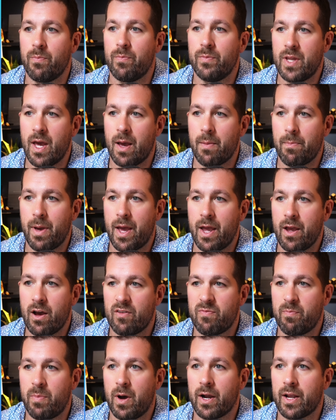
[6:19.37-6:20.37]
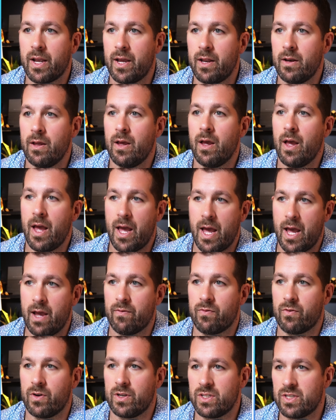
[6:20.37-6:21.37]
debt payoff bucket
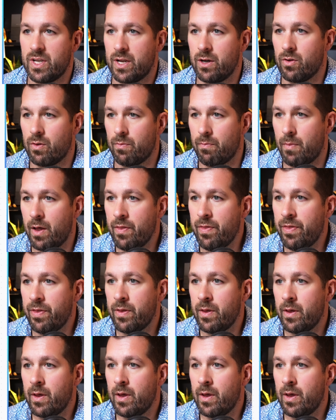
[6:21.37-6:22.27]
every single month.